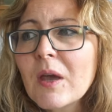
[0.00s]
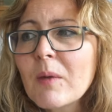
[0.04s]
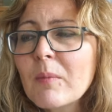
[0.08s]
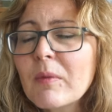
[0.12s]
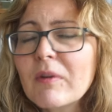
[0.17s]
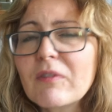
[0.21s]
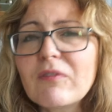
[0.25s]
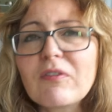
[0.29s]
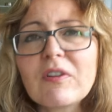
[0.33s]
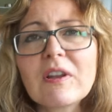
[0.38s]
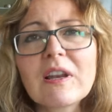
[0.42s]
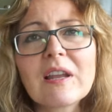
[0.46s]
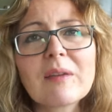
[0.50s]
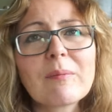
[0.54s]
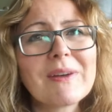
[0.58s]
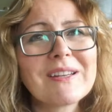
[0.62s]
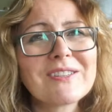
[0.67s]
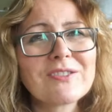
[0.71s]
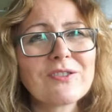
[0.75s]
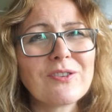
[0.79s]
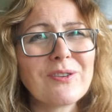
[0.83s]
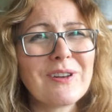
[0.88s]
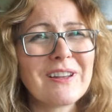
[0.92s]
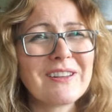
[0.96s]
But I feel like
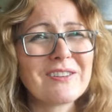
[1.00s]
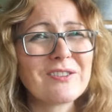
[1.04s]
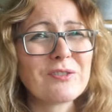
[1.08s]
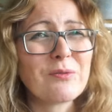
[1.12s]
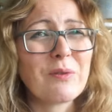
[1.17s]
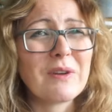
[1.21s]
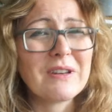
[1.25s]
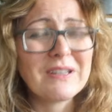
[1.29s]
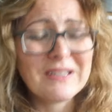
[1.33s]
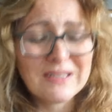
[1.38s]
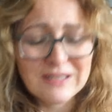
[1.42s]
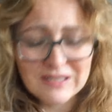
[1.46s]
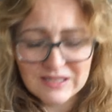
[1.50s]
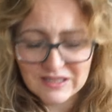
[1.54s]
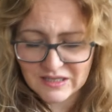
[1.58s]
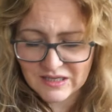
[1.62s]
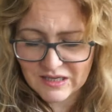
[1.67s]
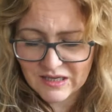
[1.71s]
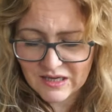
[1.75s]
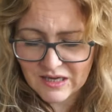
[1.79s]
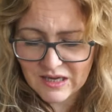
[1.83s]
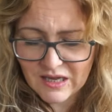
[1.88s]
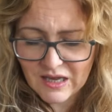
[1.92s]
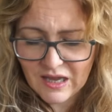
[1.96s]
mine's got like
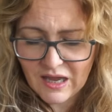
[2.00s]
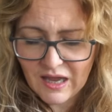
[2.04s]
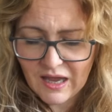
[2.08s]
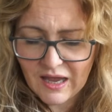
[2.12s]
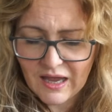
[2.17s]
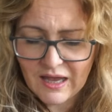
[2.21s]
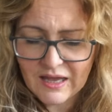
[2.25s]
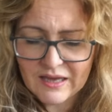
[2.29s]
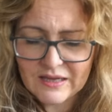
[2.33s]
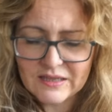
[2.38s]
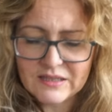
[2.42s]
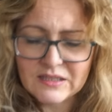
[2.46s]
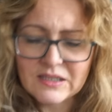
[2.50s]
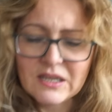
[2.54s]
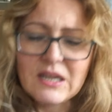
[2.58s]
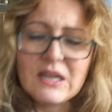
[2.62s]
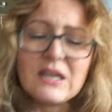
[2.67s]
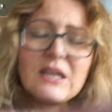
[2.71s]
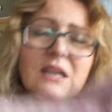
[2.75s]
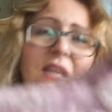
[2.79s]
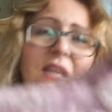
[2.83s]
twenty and it